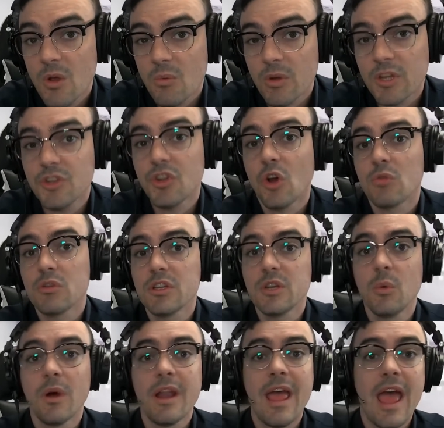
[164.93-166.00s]
where you don't really
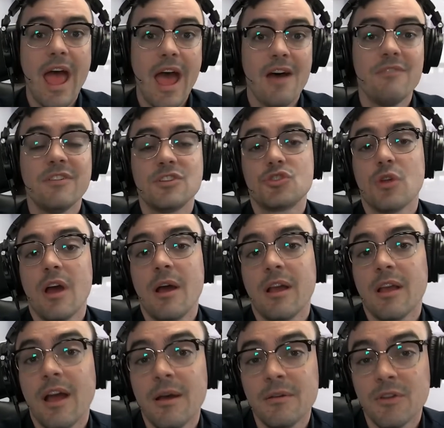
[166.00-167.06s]
want to have a,
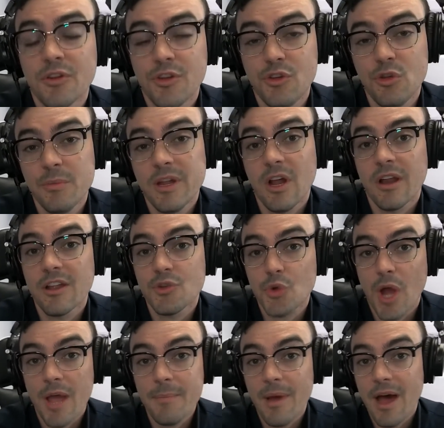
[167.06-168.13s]
a, a human on a
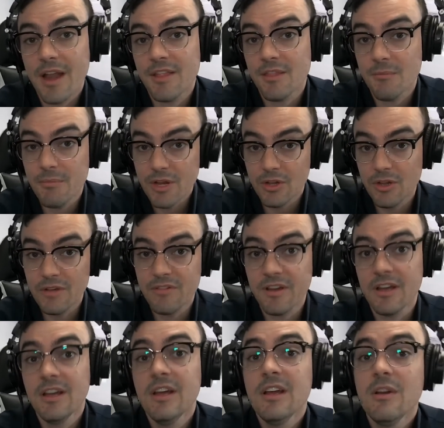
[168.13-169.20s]
tripod in the middle of
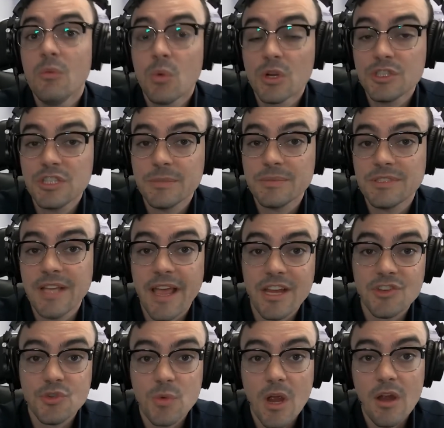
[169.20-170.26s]
a worship
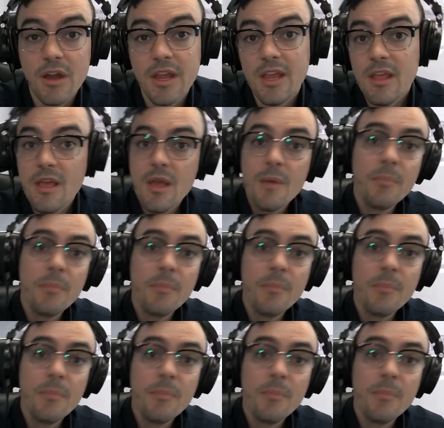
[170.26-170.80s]
sanctuary,